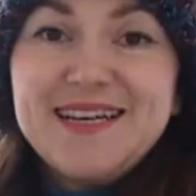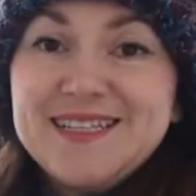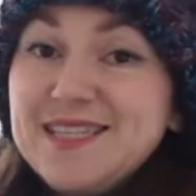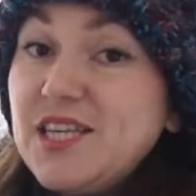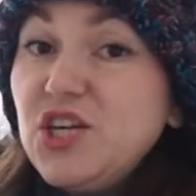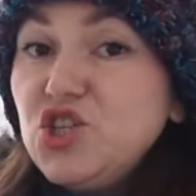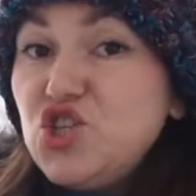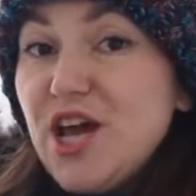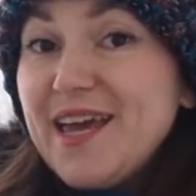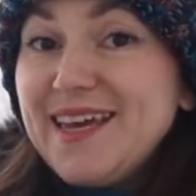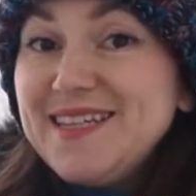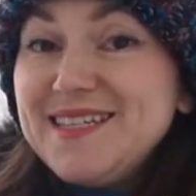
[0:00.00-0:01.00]
ski
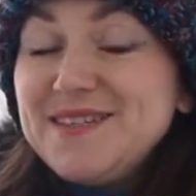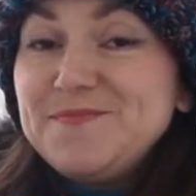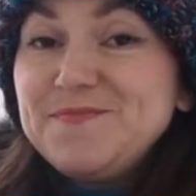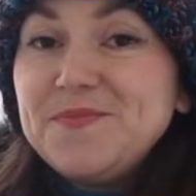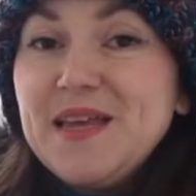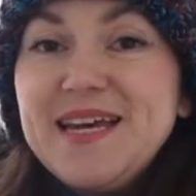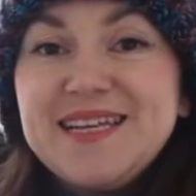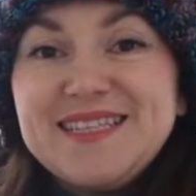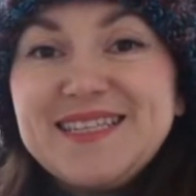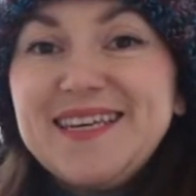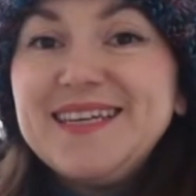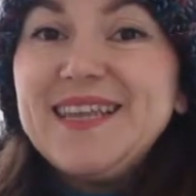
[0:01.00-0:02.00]
jacket,
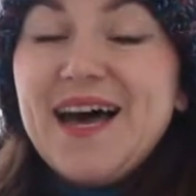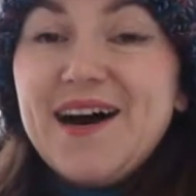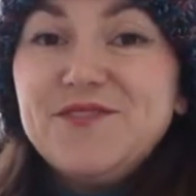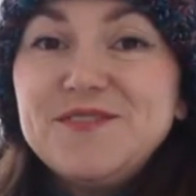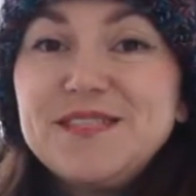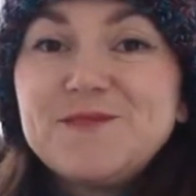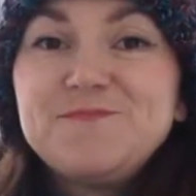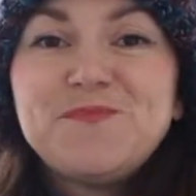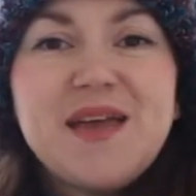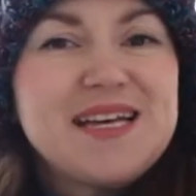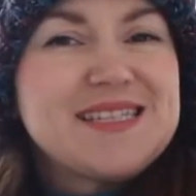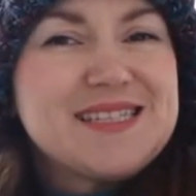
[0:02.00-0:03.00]
ski gloves,
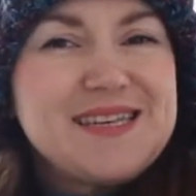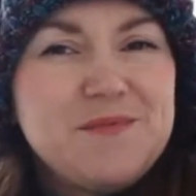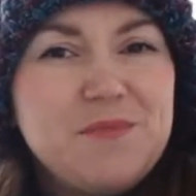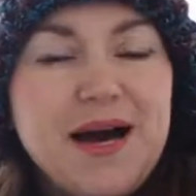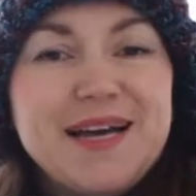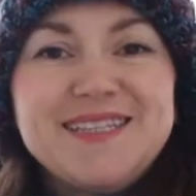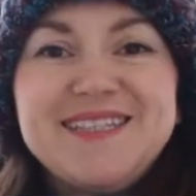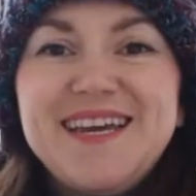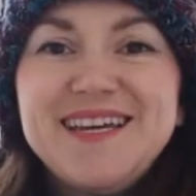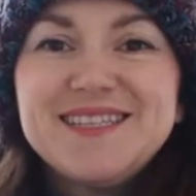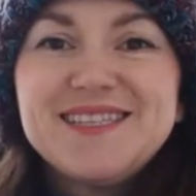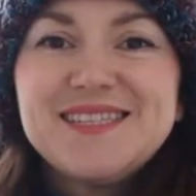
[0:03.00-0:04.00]
ski
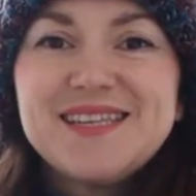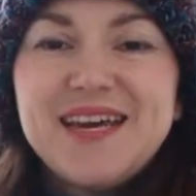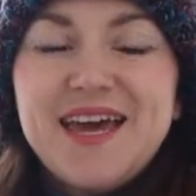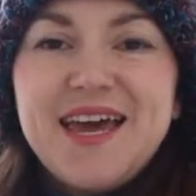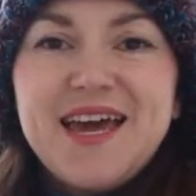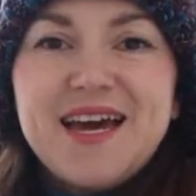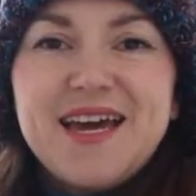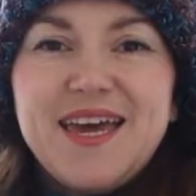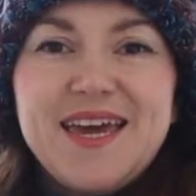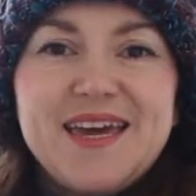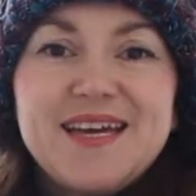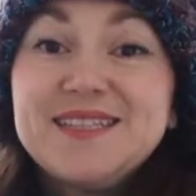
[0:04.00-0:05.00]
bindings,
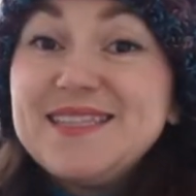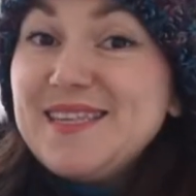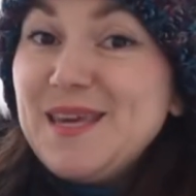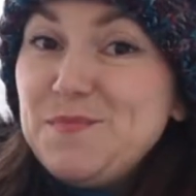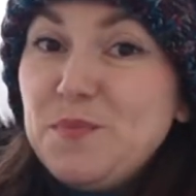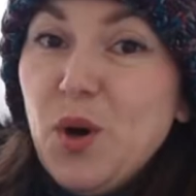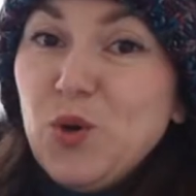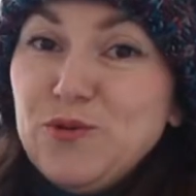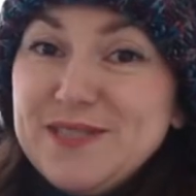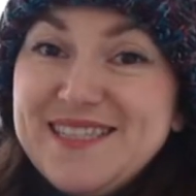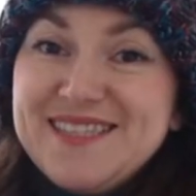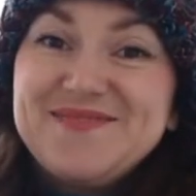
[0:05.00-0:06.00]
and ski
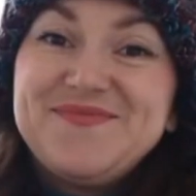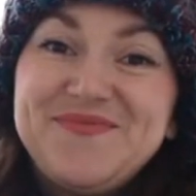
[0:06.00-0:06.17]
poles.